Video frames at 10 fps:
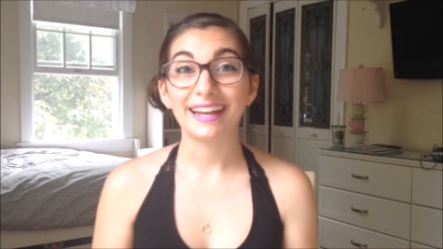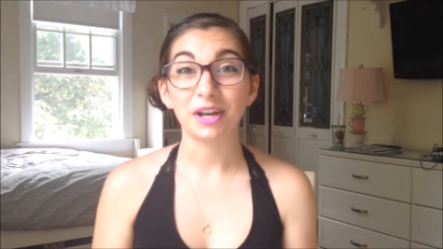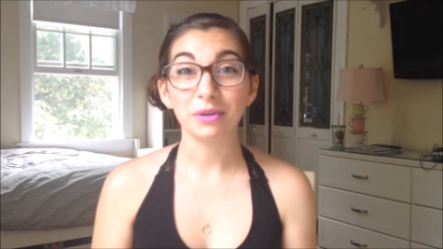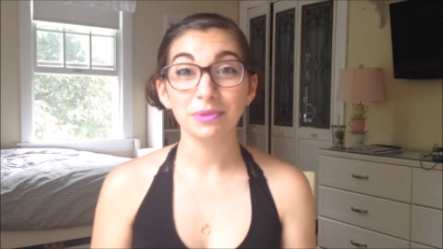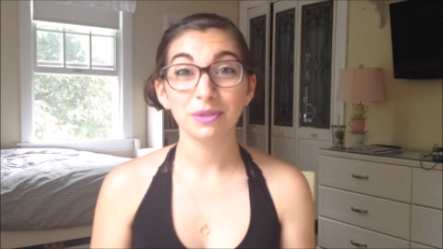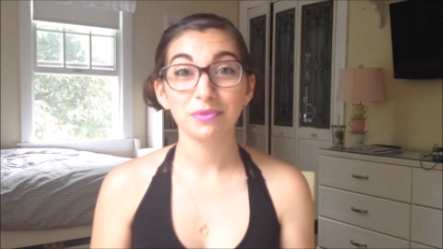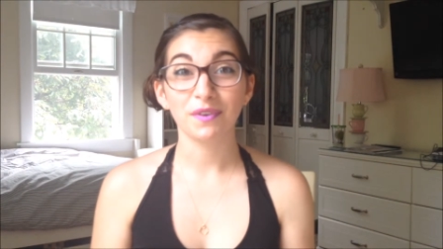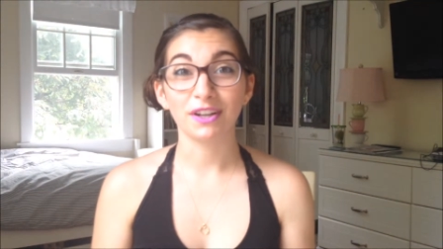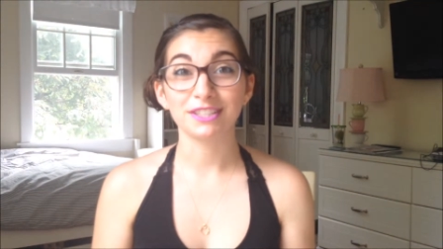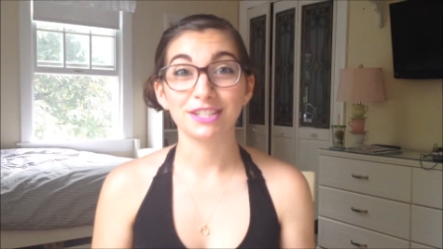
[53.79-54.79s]
And now I'm going to
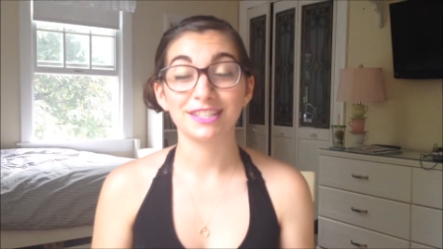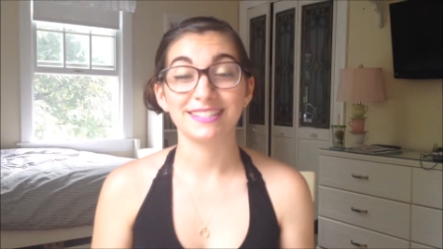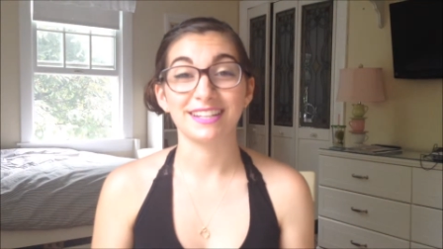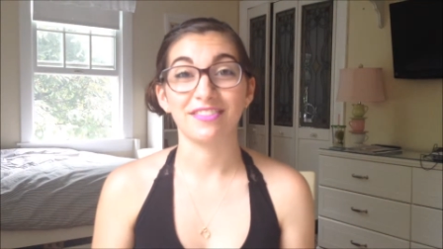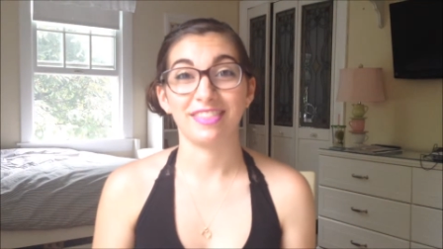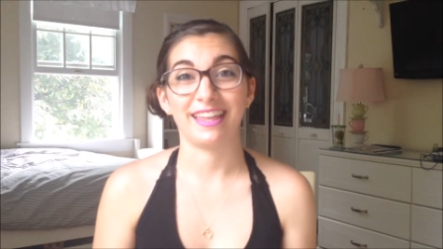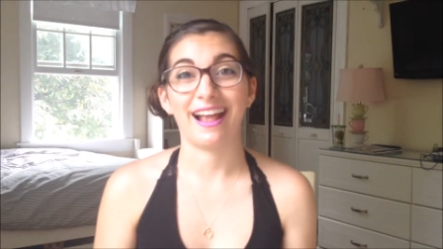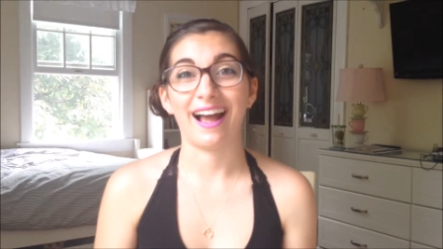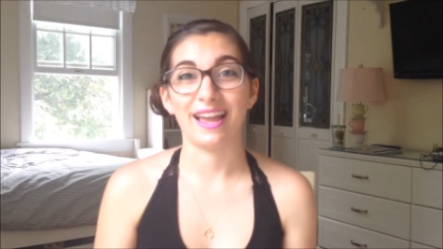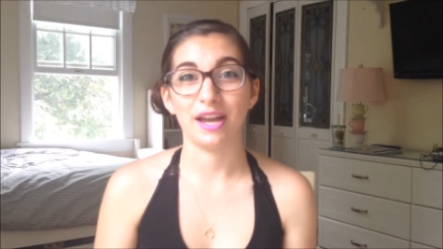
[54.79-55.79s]
move on to the stuff that
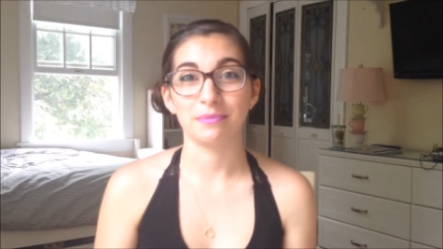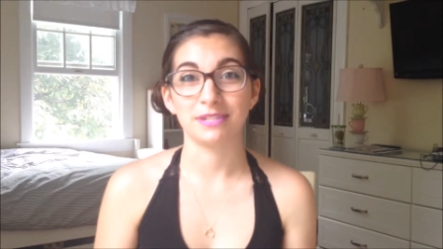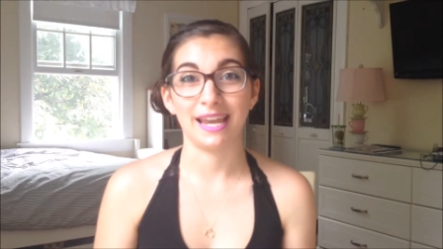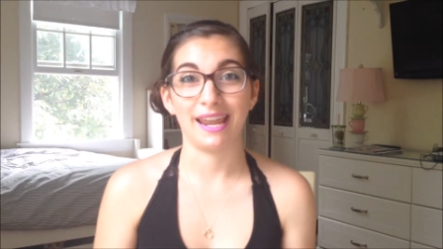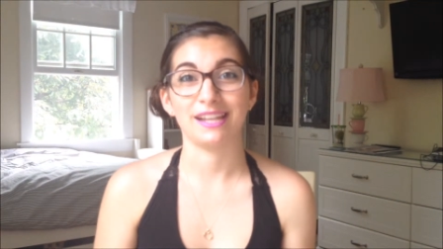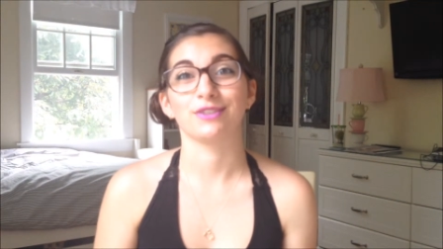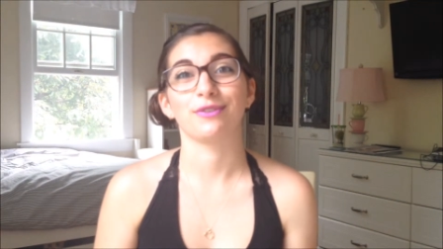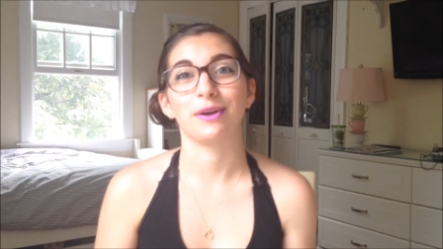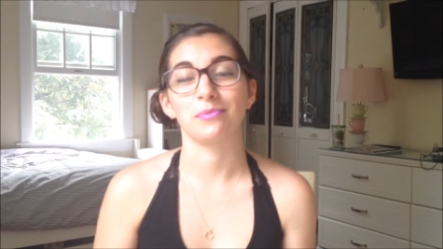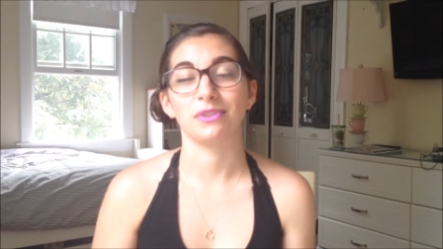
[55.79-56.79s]
I obtained
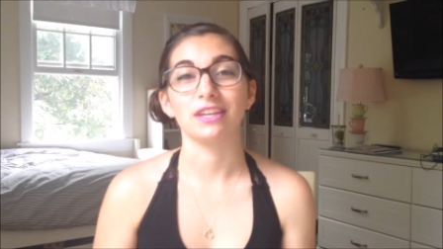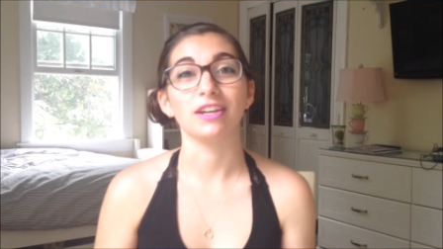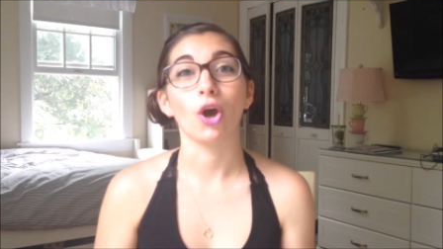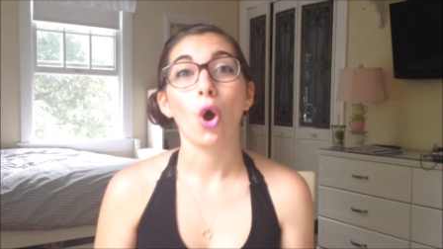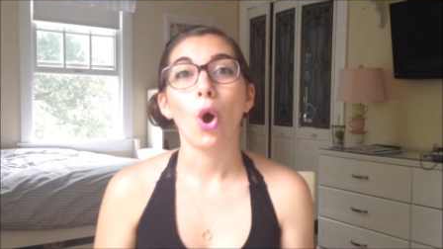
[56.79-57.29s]
from the